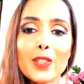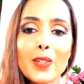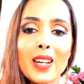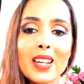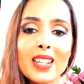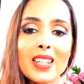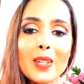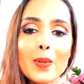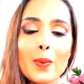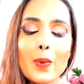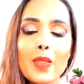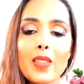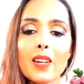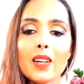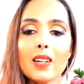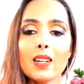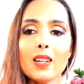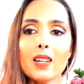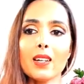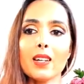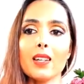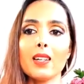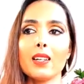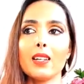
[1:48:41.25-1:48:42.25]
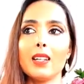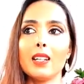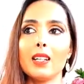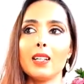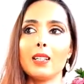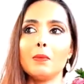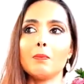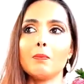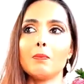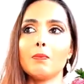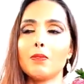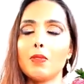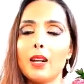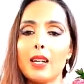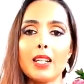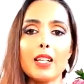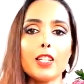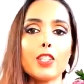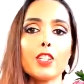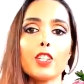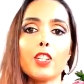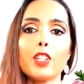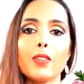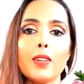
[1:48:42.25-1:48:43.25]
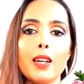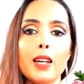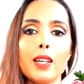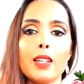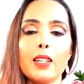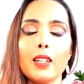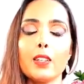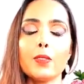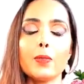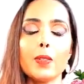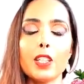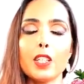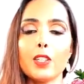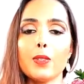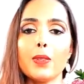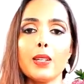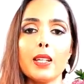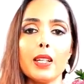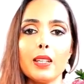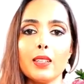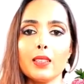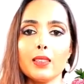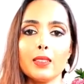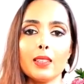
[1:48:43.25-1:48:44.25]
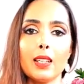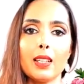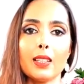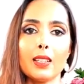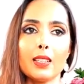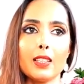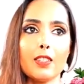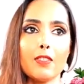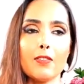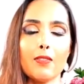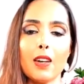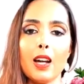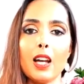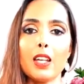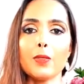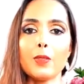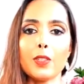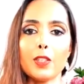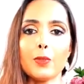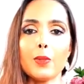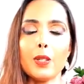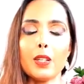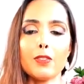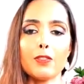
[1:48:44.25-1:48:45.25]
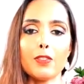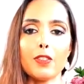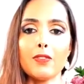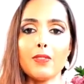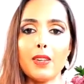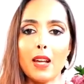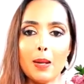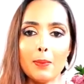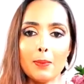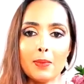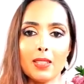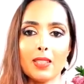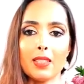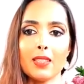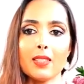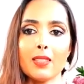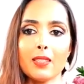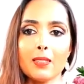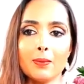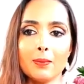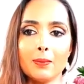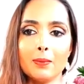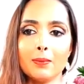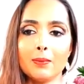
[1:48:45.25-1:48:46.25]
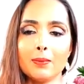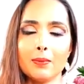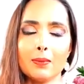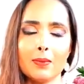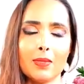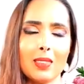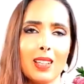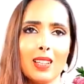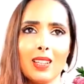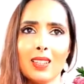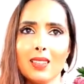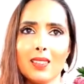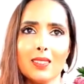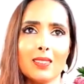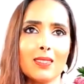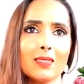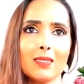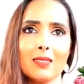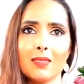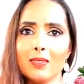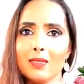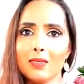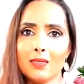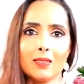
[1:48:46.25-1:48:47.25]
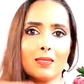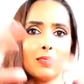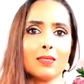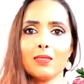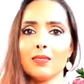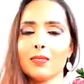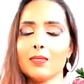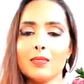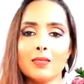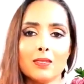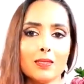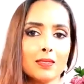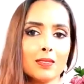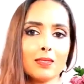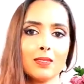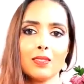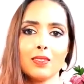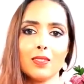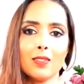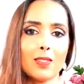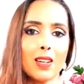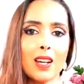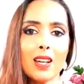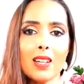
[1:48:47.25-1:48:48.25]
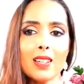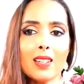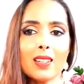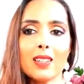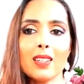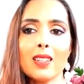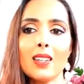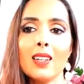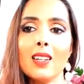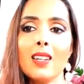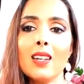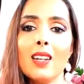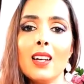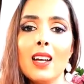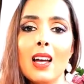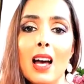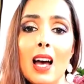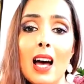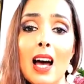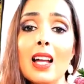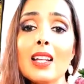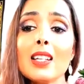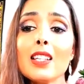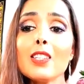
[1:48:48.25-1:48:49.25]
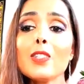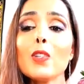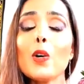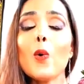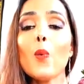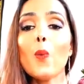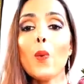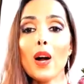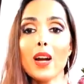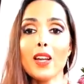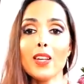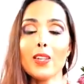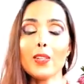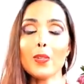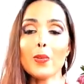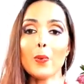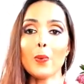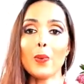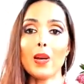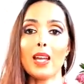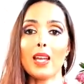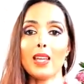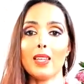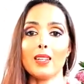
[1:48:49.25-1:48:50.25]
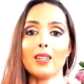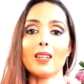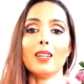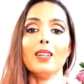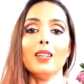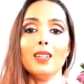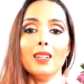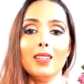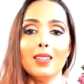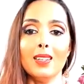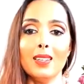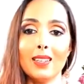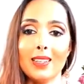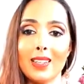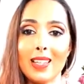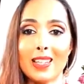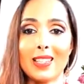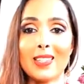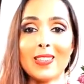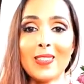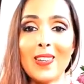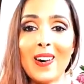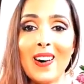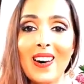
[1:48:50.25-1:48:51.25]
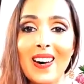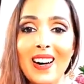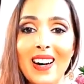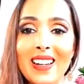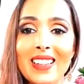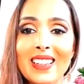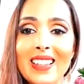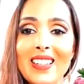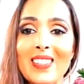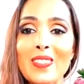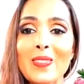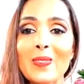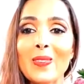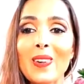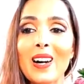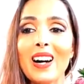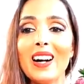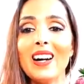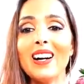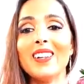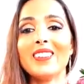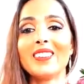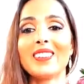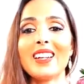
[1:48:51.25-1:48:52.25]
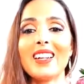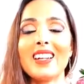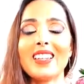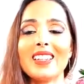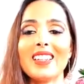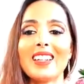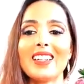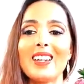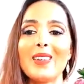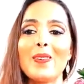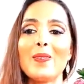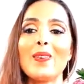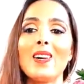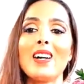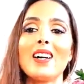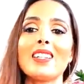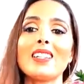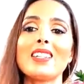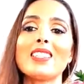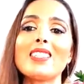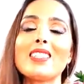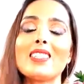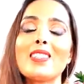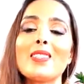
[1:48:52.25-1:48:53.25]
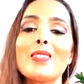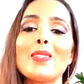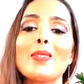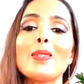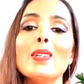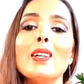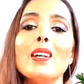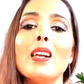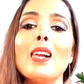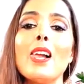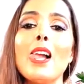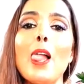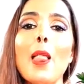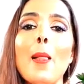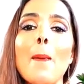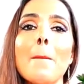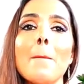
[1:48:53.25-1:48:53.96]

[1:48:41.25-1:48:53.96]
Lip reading: the training with her ready to create a retreat, like a divine retreat for families. Like, right? I just don't want you to wait this long as well, right? Like, I want us to